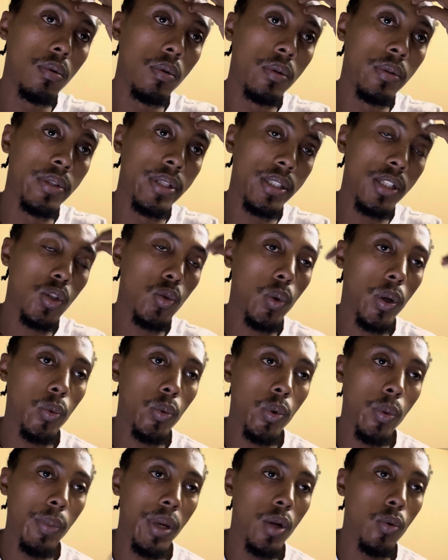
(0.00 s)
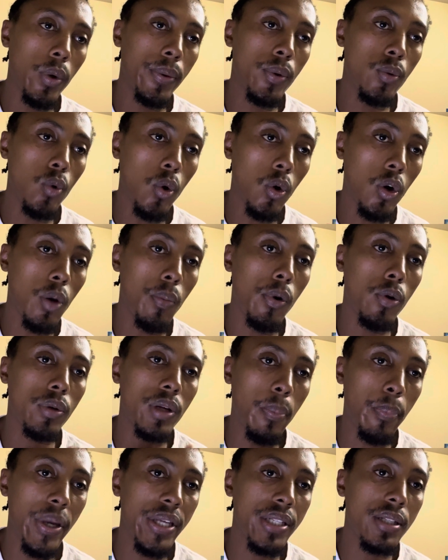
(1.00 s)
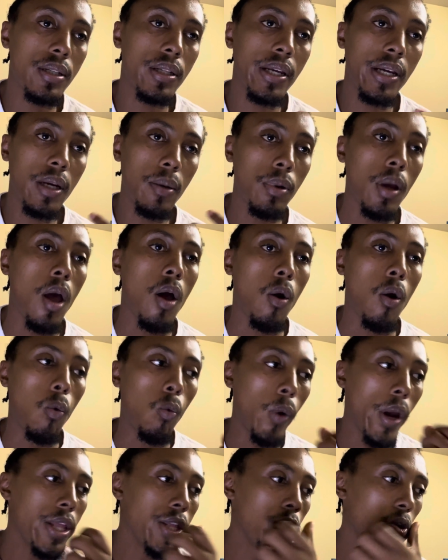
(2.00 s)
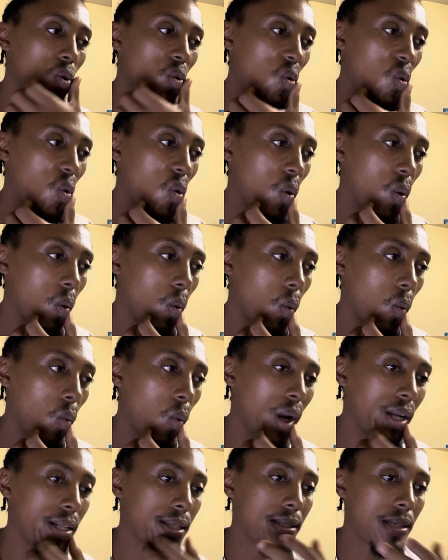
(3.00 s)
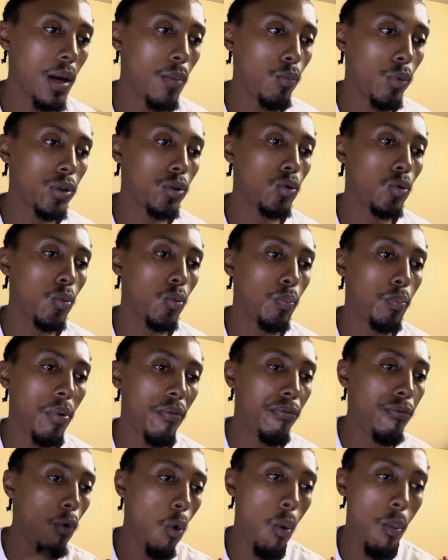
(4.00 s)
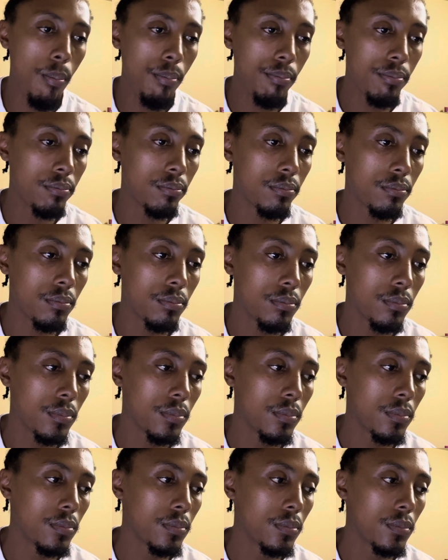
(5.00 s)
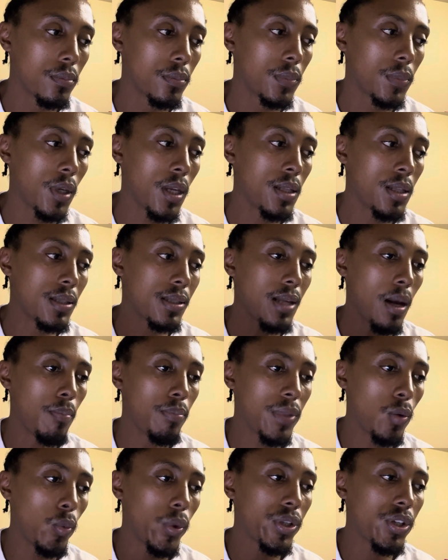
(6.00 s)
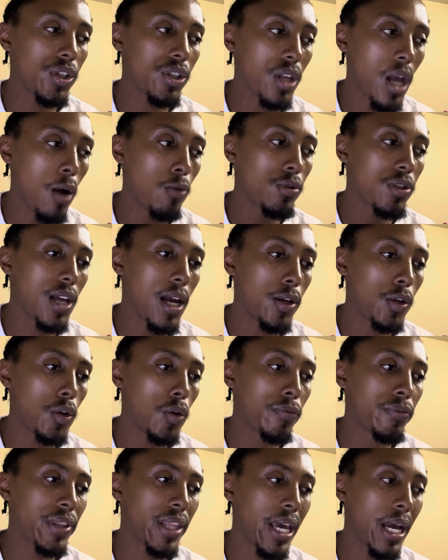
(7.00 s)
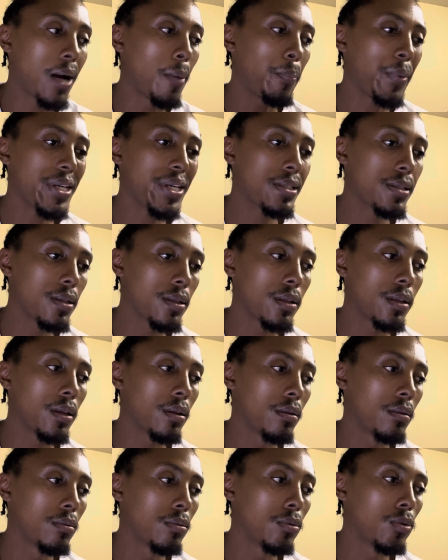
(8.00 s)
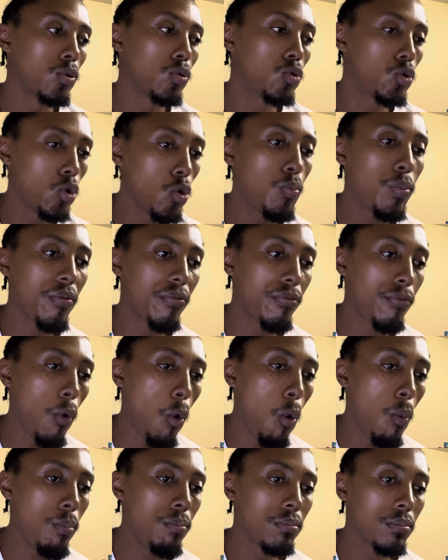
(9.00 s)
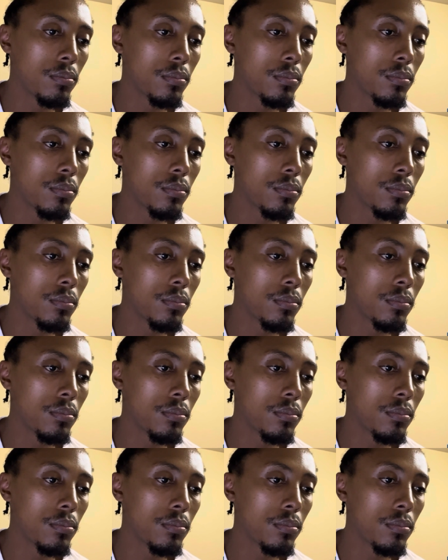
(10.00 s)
this is what we mean when we talk about capacity. When you want someone to perform in something which is outside of their capacity to perform,